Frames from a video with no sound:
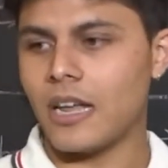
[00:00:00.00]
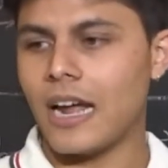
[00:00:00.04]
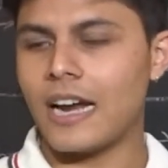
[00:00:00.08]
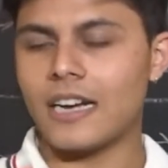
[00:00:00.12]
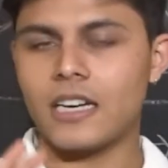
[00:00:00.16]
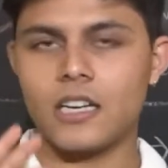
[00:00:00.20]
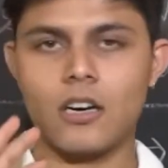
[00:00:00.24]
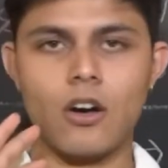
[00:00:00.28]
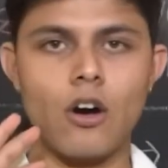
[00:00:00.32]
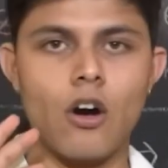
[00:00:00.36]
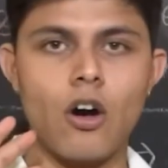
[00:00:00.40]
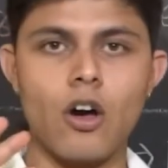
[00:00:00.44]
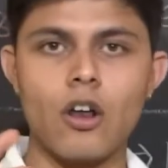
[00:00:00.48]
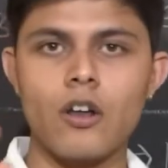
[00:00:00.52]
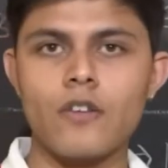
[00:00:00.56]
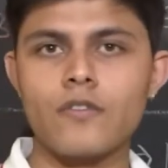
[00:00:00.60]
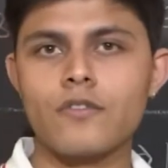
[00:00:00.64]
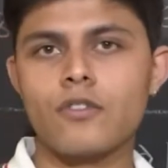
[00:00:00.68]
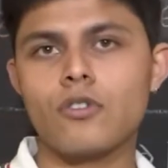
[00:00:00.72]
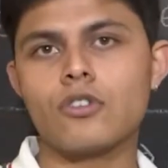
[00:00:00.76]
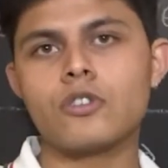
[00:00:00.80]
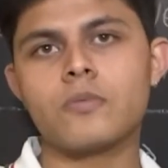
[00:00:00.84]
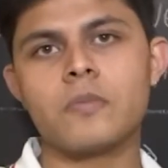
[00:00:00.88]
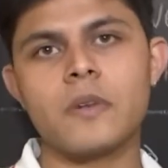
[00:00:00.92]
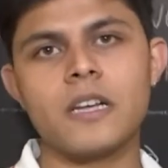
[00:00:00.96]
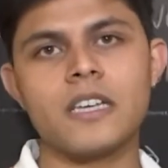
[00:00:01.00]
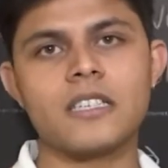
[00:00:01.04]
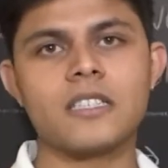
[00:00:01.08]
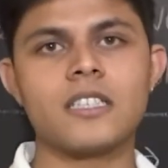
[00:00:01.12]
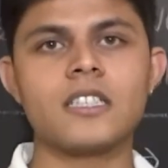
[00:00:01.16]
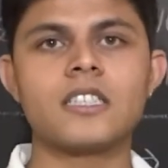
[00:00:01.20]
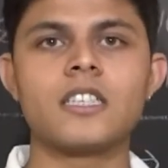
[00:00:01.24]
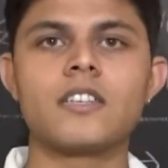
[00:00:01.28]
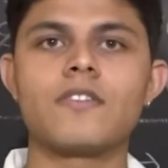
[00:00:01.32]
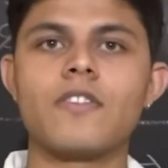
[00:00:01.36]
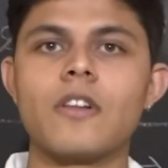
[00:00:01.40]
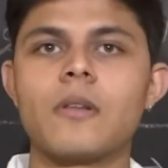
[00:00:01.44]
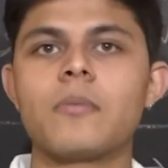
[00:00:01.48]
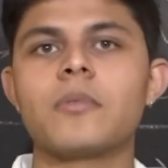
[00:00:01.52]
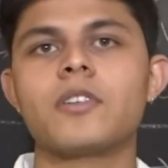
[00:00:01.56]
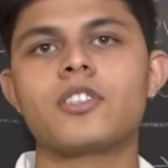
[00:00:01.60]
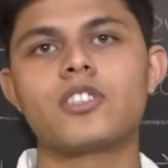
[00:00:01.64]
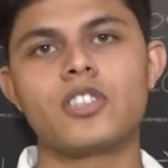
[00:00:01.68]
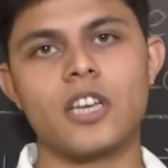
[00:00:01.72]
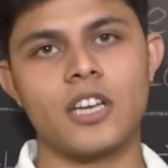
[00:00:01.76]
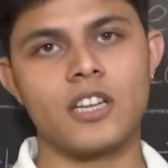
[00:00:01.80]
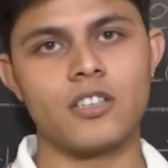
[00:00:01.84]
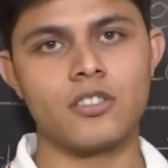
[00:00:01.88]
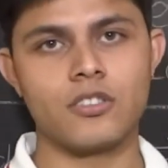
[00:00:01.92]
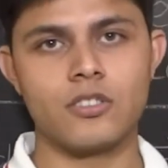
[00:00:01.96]
at all of those places it will be
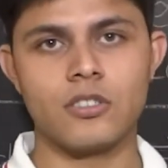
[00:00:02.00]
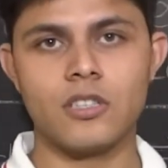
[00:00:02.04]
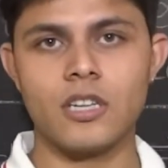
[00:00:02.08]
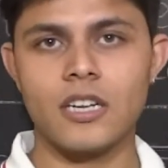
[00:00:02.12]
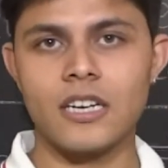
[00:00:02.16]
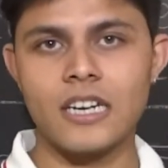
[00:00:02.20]
changed.